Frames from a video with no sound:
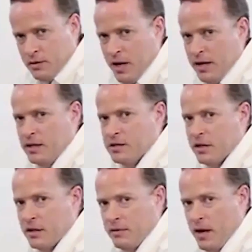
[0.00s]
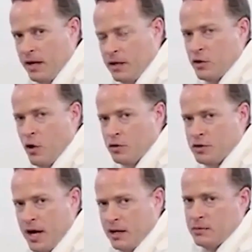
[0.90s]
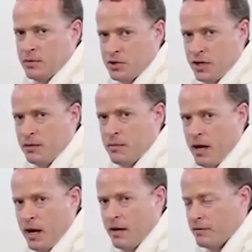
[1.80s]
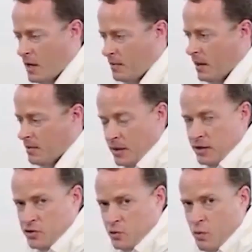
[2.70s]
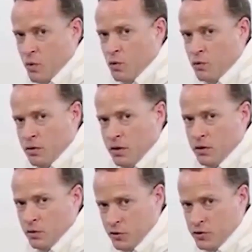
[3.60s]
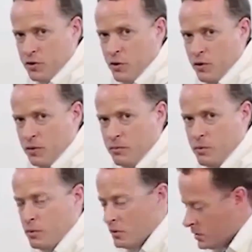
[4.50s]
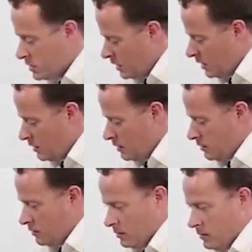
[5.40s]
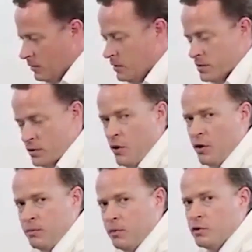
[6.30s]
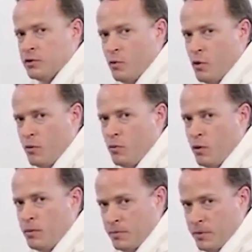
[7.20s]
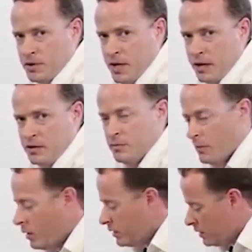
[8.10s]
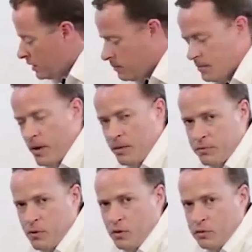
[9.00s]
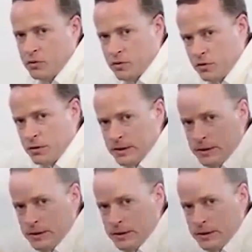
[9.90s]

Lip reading: That is that any contact the machine may have coming up against a wall or your skirting boards and wall will be protected by the bump rollers.